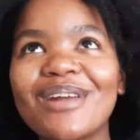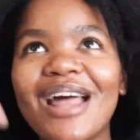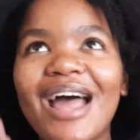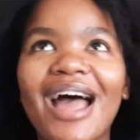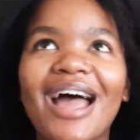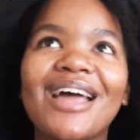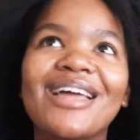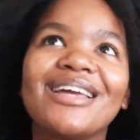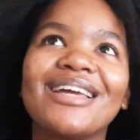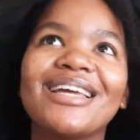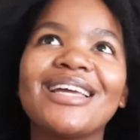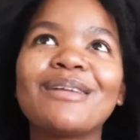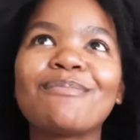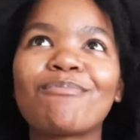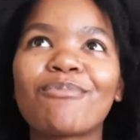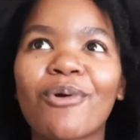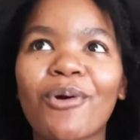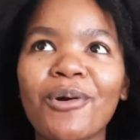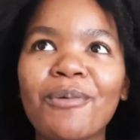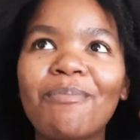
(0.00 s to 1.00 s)
it
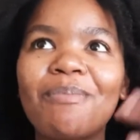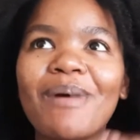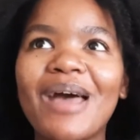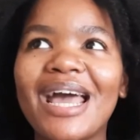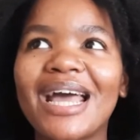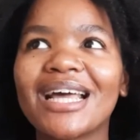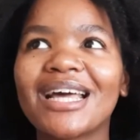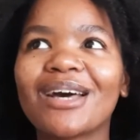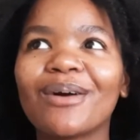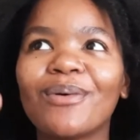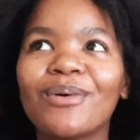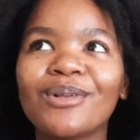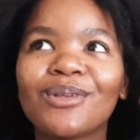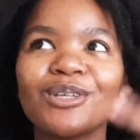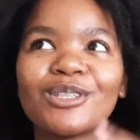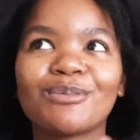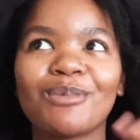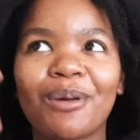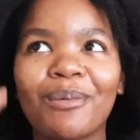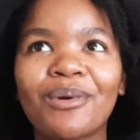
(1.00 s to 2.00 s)
brought back all
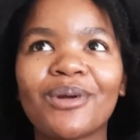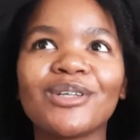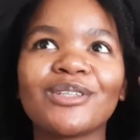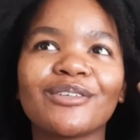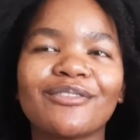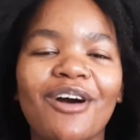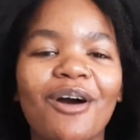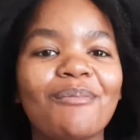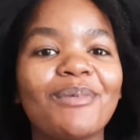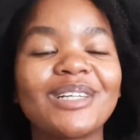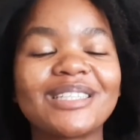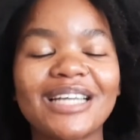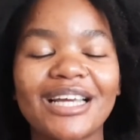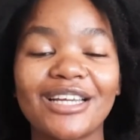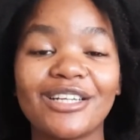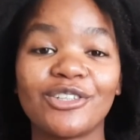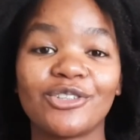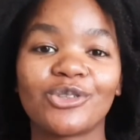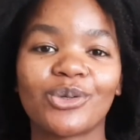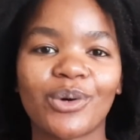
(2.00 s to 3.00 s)
those memories of how much I
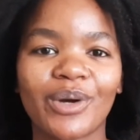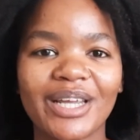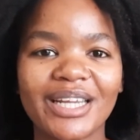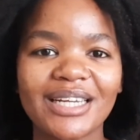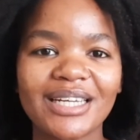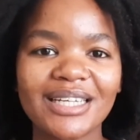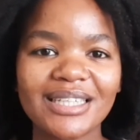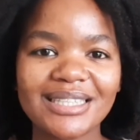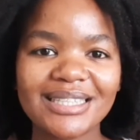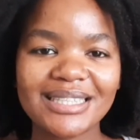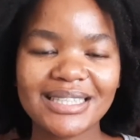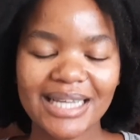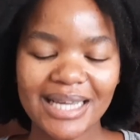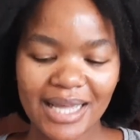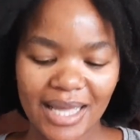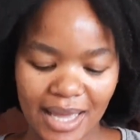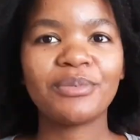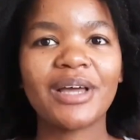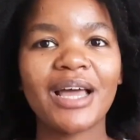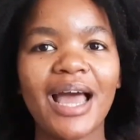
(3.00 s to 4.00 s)
enjoyed it.
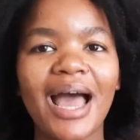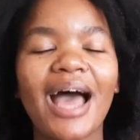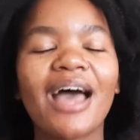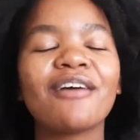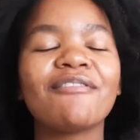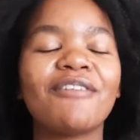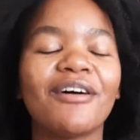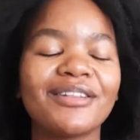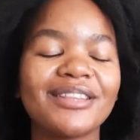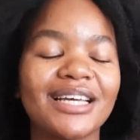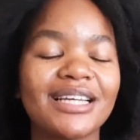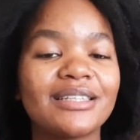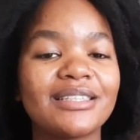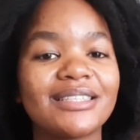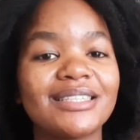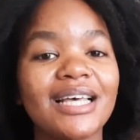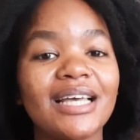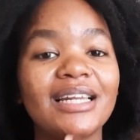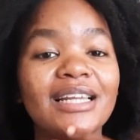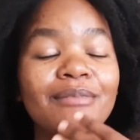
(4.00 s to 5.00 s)
I found
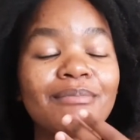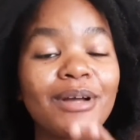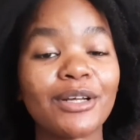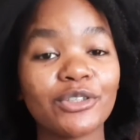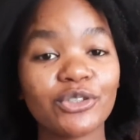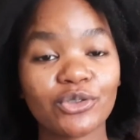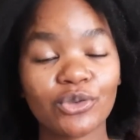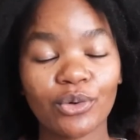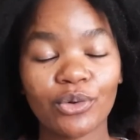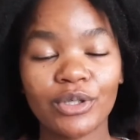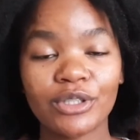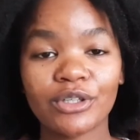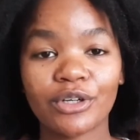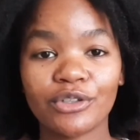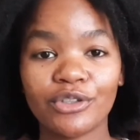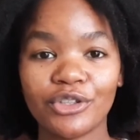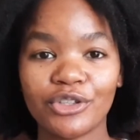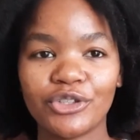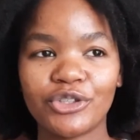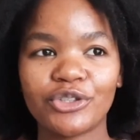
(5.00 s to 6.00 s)
that telling my stories on
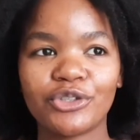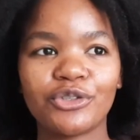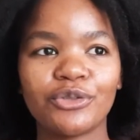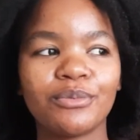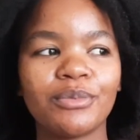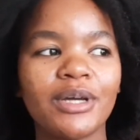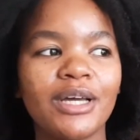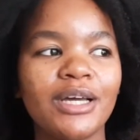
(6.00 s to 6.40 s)
YouTube